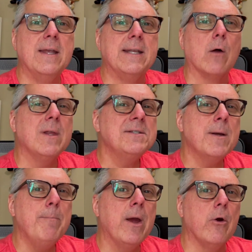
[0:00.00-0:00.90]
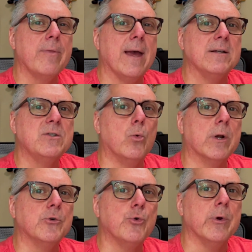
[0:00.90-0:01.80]
Now let's compare that to what
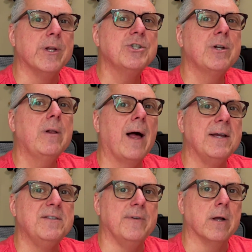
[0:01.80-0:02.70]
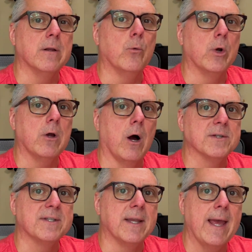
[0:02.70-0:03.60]
a traditional ICE vehicle would
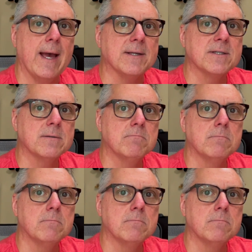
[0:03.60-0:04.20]
cost in gas.